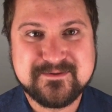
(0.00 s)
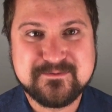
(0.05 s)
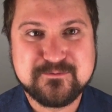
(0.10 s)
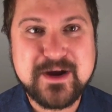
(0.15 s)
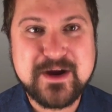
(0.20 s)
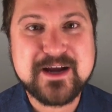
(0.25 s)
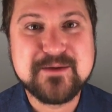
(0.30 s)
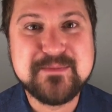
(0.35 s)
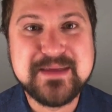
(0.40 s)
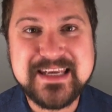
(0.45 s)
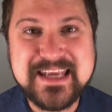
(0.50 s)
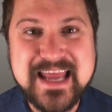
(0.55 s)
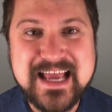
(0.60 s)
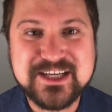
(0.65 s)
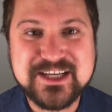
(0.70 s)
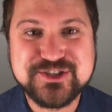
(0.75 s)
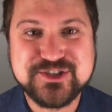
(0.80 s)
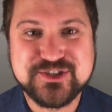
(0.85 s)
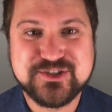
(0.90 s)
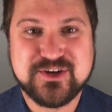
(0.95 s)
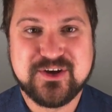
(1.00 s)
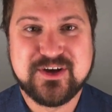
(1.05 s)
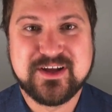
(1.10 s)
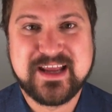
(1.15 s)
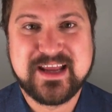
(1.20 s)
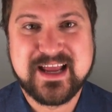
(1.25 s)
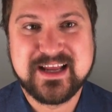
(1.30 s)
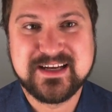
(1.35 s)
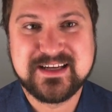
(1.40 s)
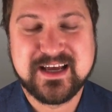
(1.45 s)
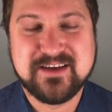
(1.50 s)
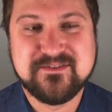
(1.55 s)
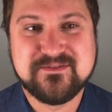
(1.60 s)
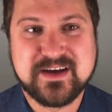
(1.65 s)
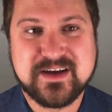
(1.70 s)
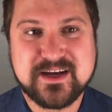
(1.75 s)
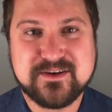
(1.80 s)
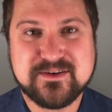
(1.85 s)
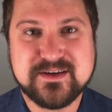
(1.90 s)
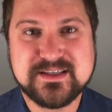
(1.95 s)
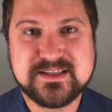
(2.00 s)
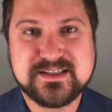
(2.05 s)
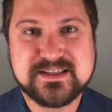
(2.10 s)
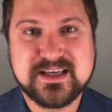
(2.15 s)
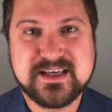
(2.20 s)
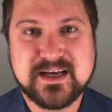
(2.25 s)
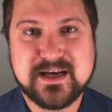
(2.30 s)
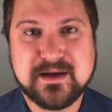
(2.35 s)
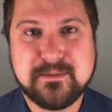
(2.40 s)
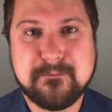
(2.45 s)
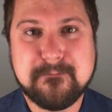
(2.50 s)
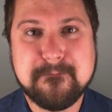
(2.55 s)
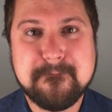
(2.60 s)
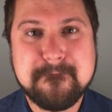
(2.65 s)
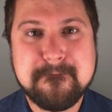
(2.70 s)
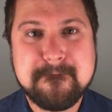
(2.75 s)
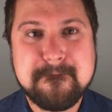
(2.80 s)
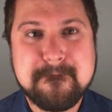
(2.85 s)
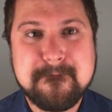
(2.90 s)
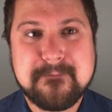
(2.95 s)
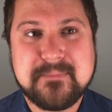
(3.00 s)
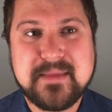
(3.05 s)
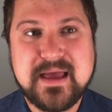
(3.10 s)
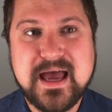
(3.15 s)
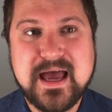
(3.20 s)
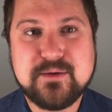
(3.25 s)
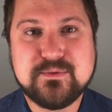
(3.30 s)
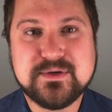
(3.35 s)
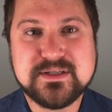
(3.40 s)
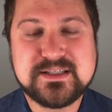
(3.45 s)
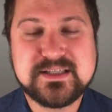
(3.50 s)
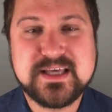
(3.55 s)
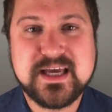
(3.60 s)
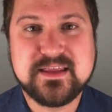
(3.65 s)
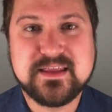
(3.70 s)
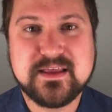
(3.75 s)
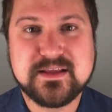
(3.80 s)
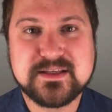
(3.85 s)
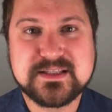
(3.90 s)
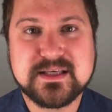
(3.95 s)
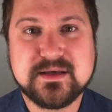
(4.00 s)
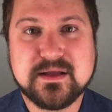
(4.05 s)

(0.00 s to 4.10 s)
recommendation on antivirus. I would say that